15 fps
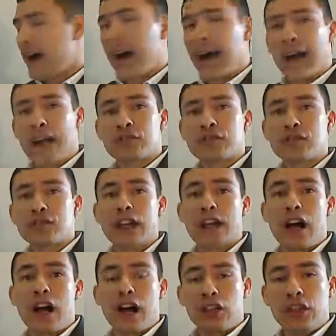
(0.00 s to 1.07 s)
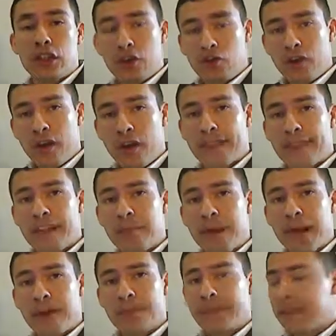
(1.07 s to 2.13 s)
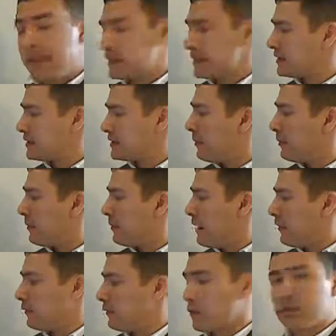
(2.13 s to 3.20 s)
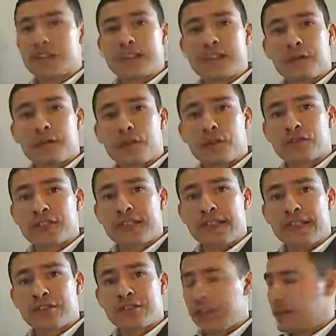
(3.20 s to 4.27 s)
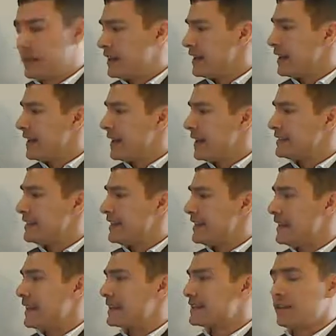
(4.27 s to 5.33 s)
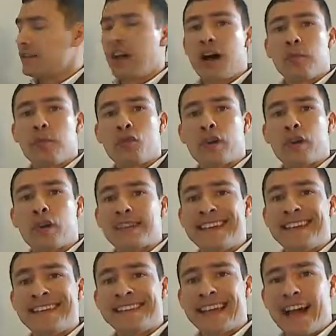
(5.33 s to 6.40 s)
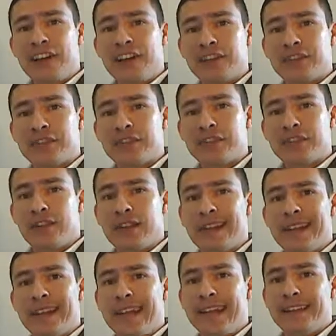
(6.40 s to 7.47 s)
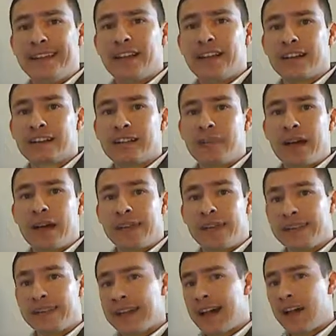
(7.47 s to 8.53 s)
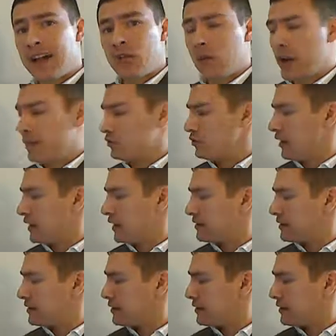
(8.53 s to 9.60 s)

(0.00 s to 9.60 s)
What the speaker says: I also like a great thing about this versus the first edition is that he gets a lot more into the Italian suit, and he talks about the Italian way of dress.